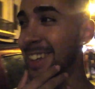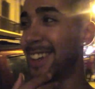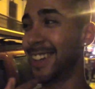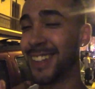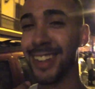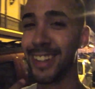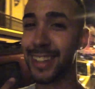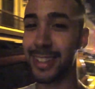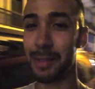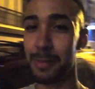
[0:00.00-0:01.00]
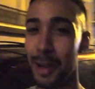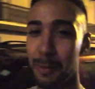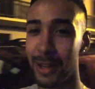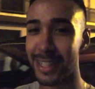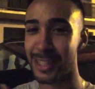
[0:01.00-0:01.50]
Friday vibes, bro. Oh,
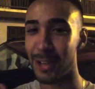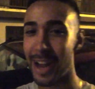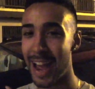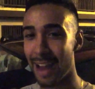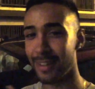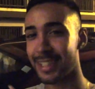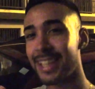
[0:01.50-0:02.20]
right here.